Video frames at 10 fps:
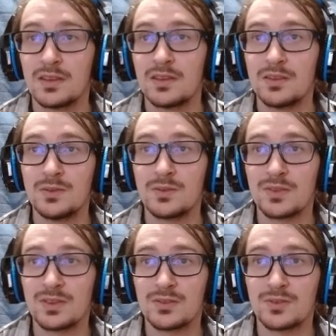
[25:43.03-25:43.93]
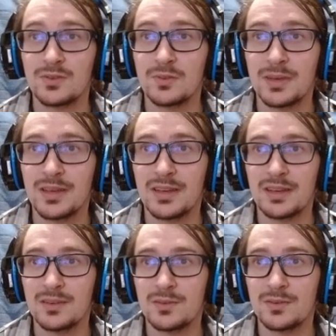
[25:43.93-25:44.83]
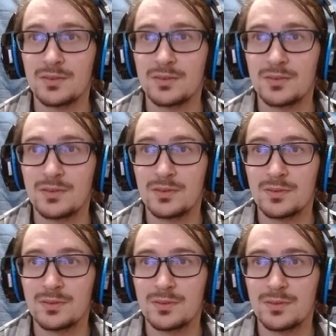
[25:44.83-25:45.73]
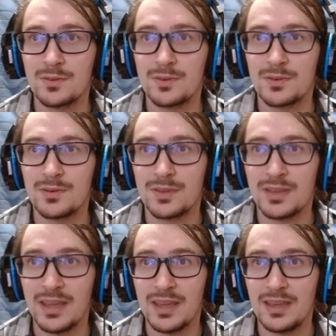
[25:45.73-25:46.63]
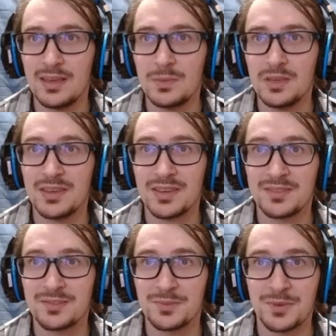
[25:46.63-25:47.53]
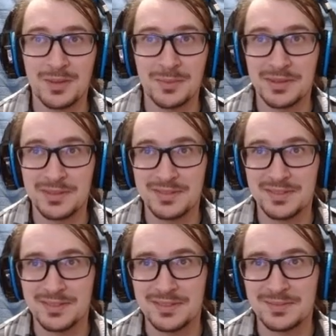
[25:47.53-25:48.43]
Use the control pad or the A, B, X, and Y buttons